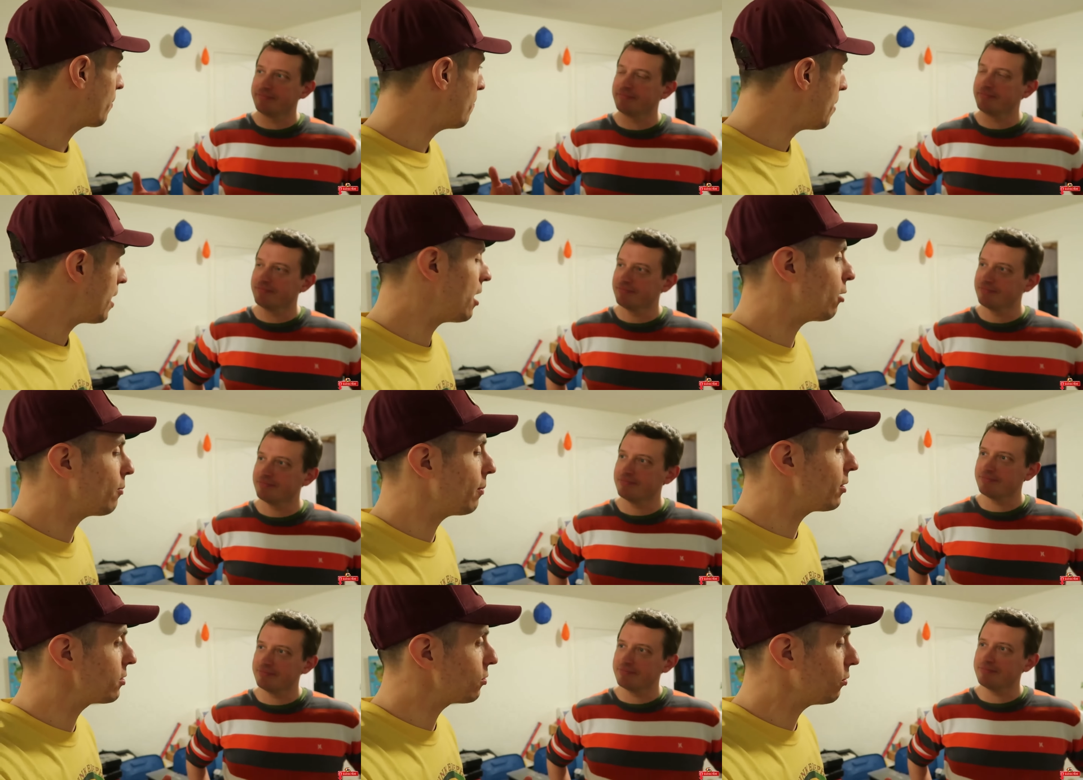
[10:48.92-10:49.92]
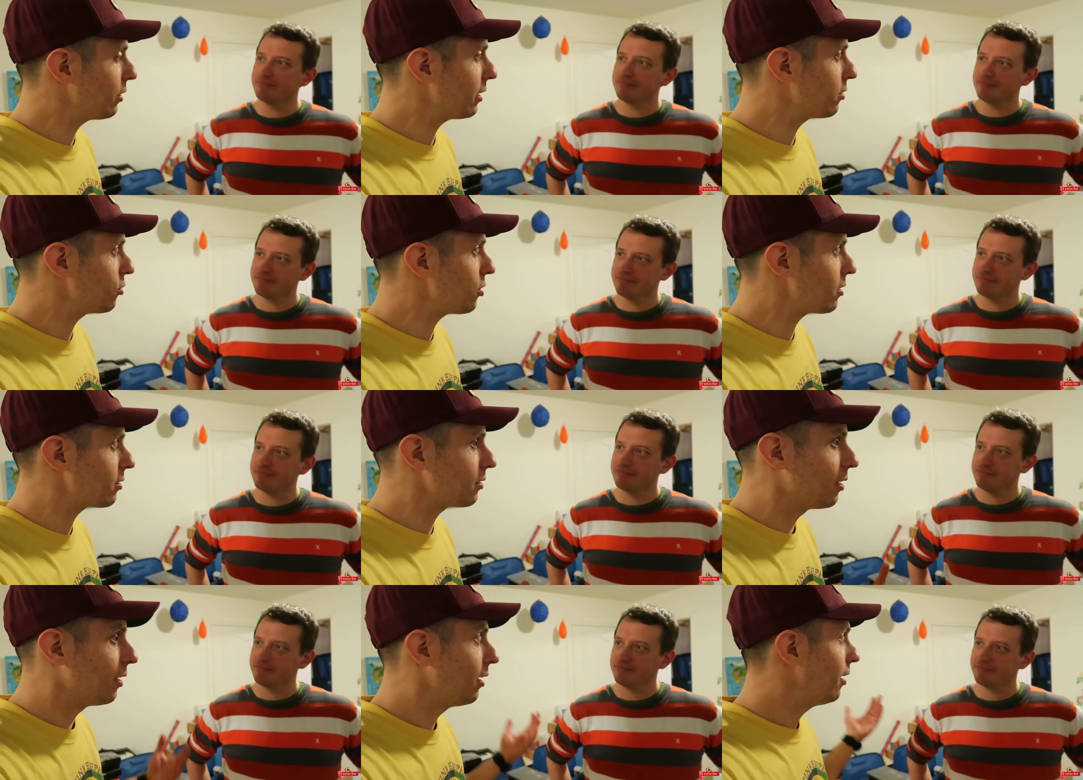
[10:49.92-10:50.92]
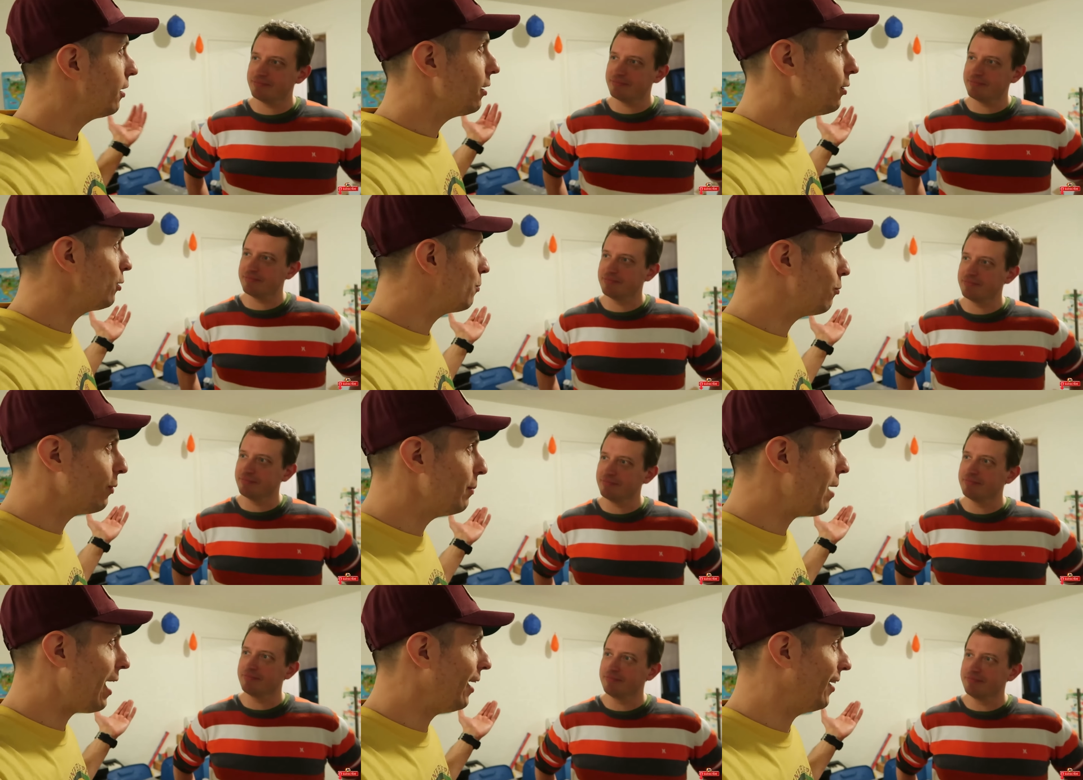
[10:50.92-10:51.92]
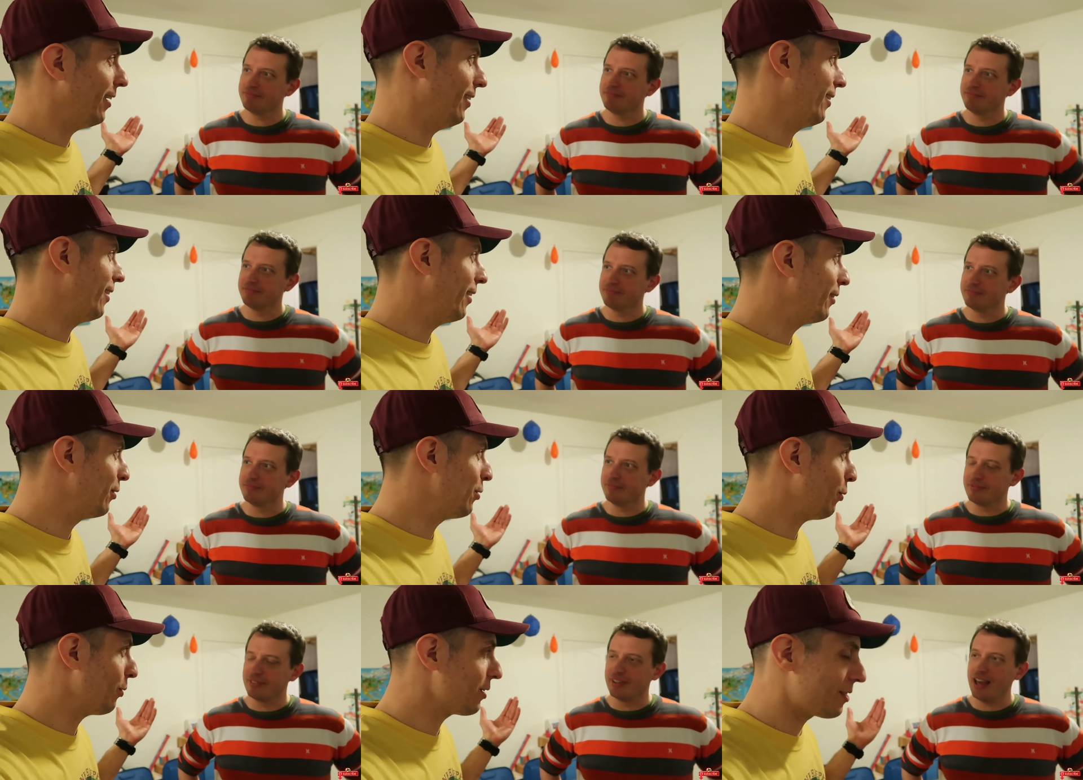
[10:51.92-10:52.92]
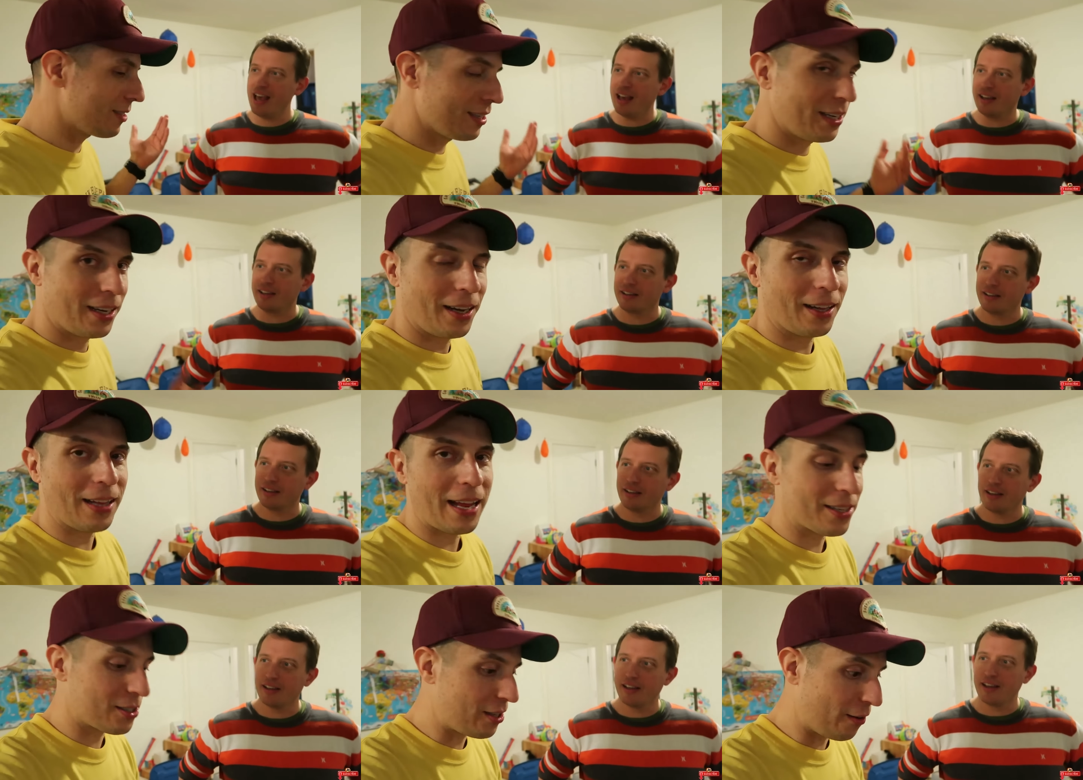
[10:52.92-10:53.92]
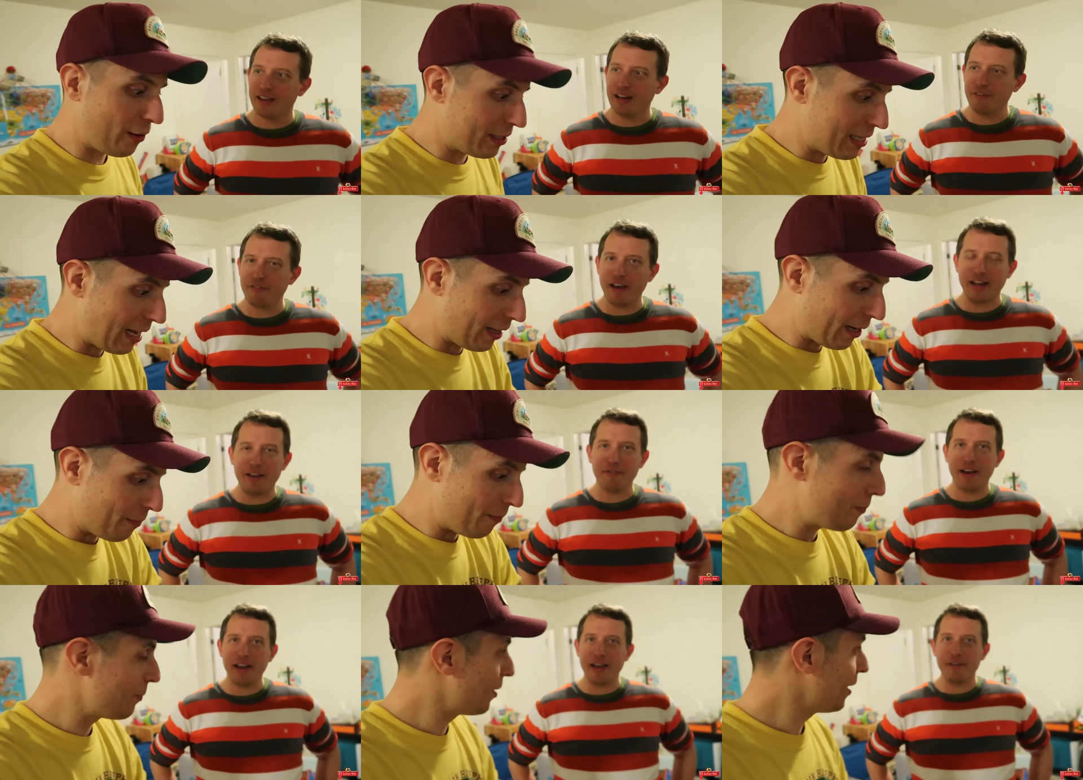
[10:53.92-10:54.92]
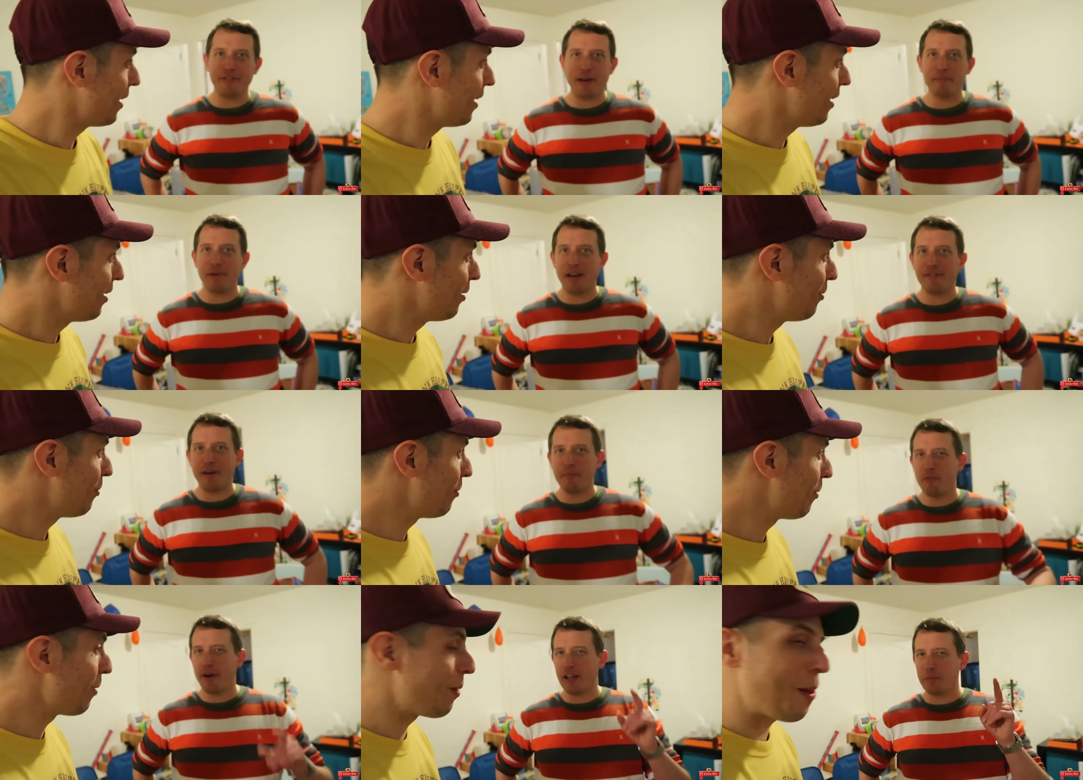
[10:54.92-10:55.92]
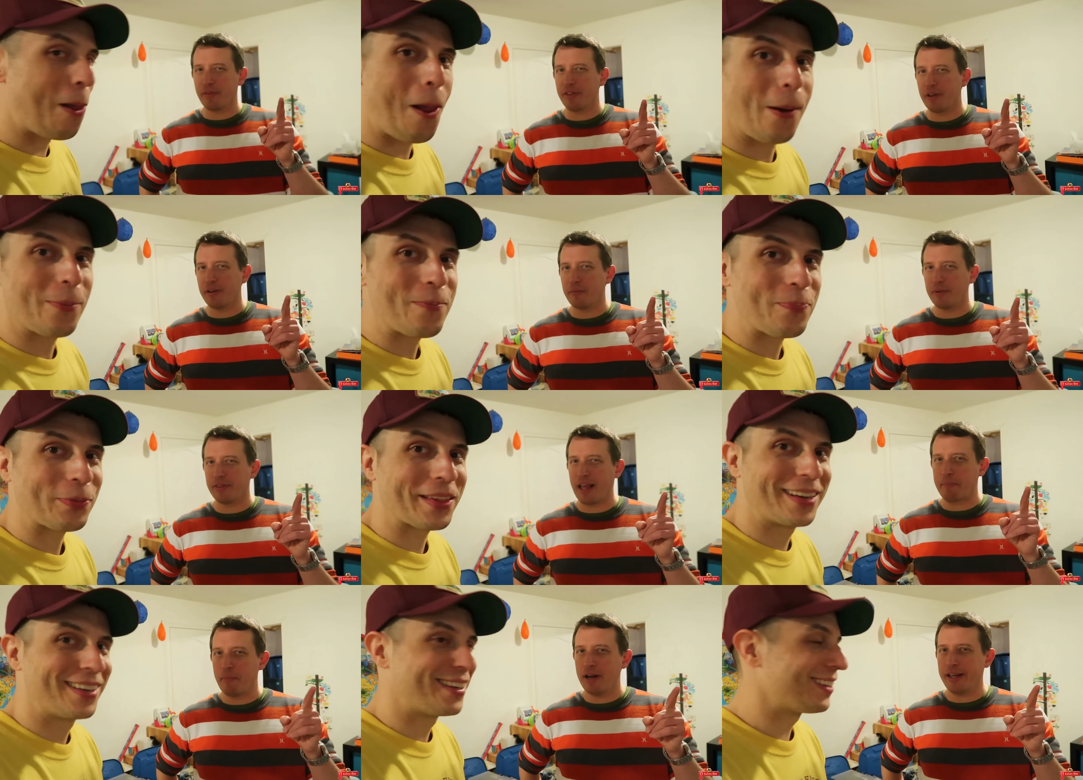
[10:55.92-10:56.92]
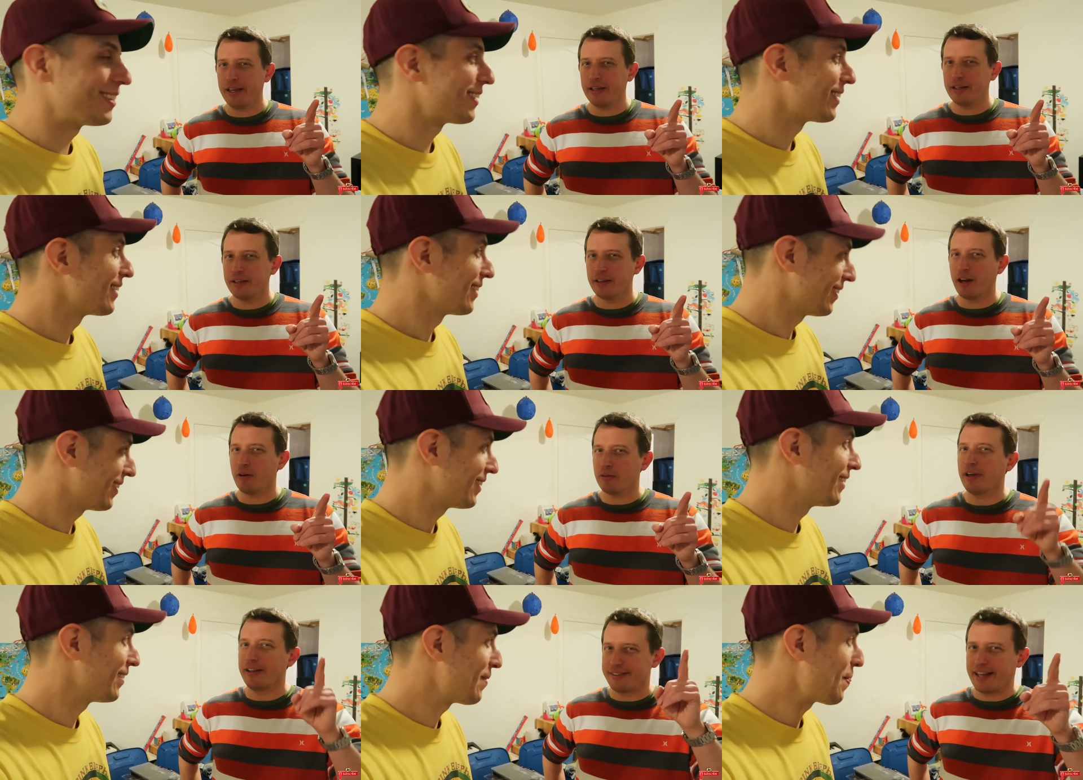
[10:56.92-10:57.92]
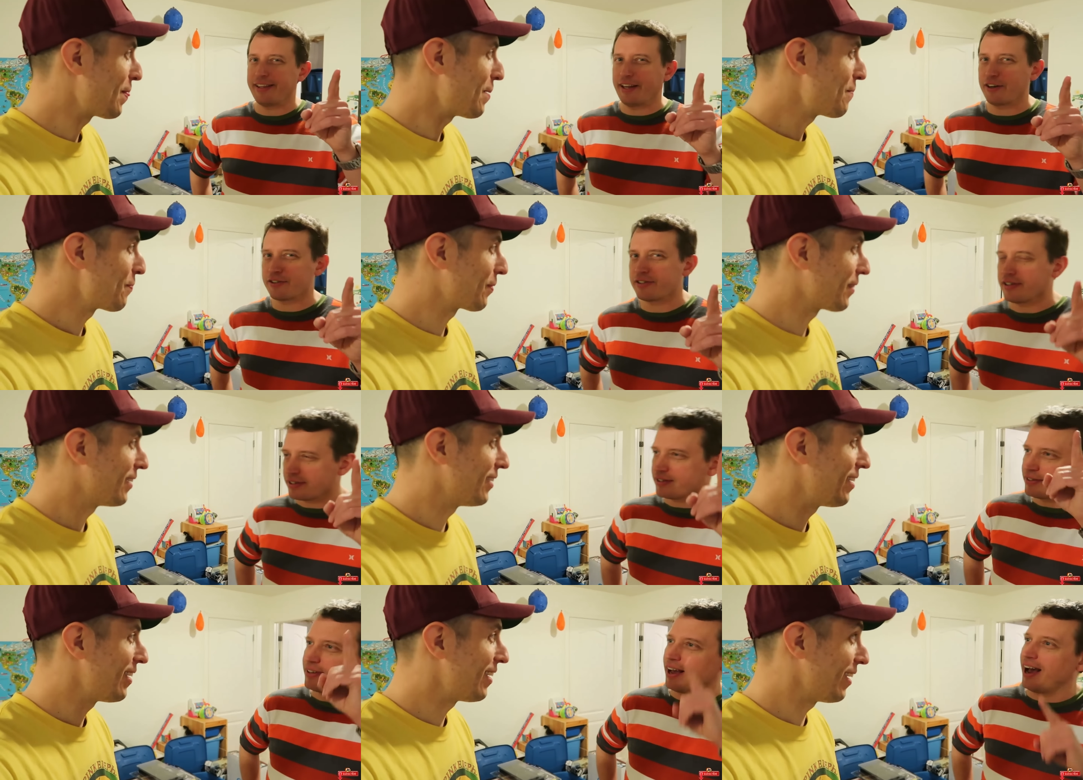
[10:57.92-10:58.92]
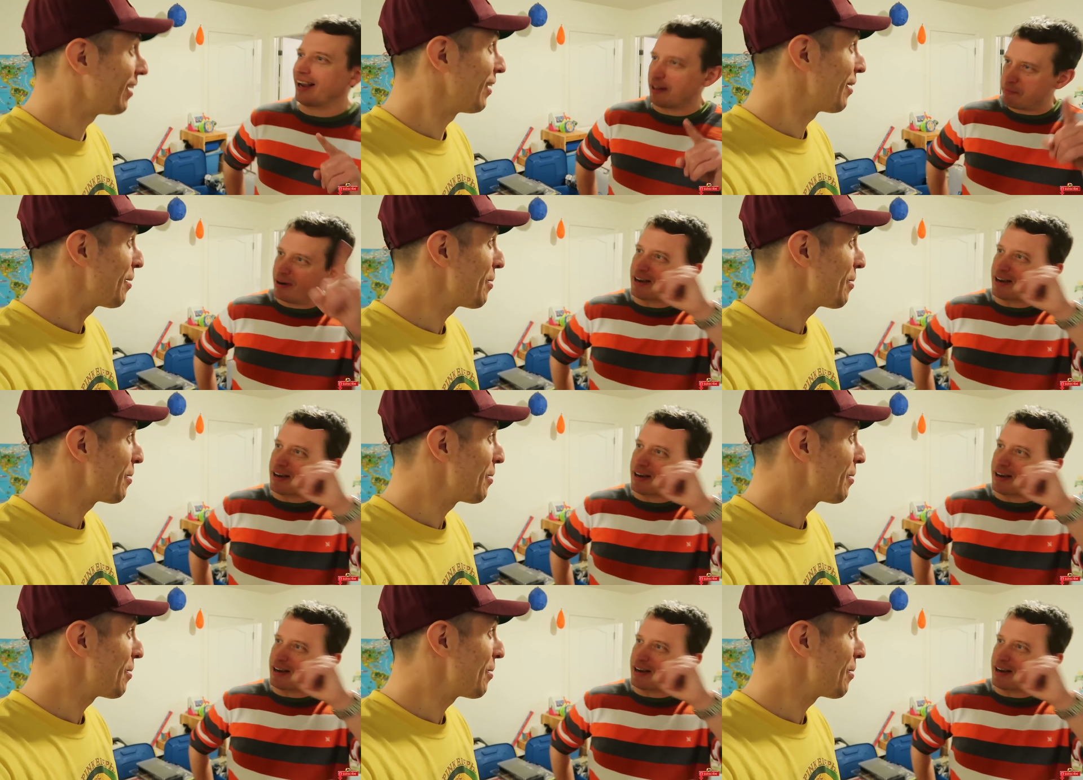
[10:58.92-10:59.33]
Speaker 1: like, man, I remember I sold that to Justice. Just rebuy it again, you know. There's yeah. a lot of stuff. It's if, not like. And a, if I
Speaker 2: if I'm if I'm right with the with that money, you know, in ten years, I can